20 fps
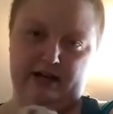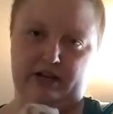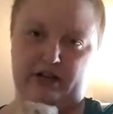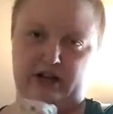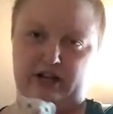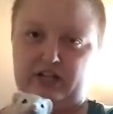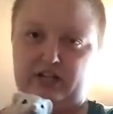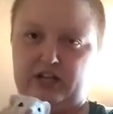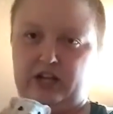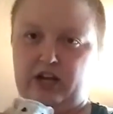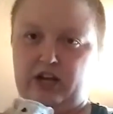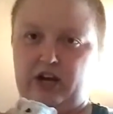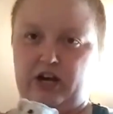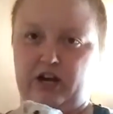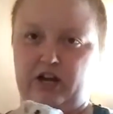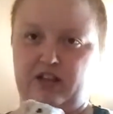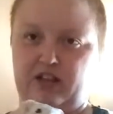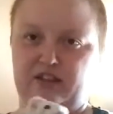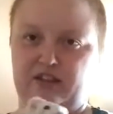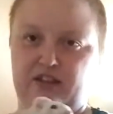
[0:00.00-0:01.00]
Look at the
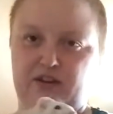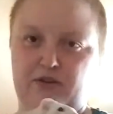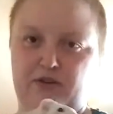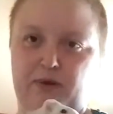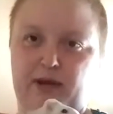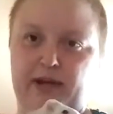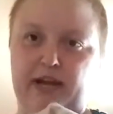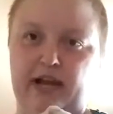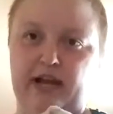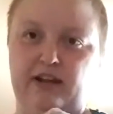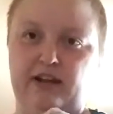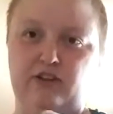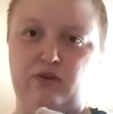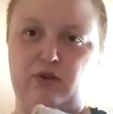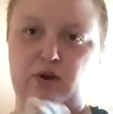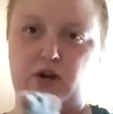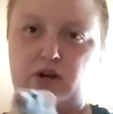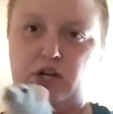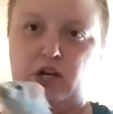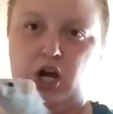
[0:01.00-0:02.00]
claws. We gotta
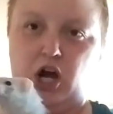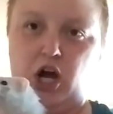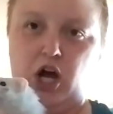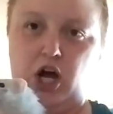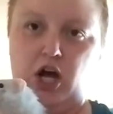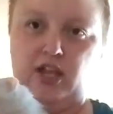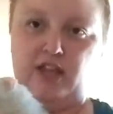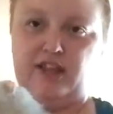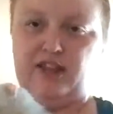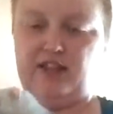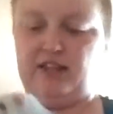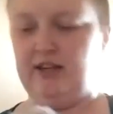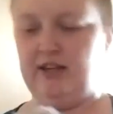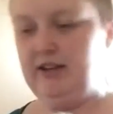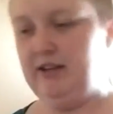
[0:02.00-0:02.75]
do our claws.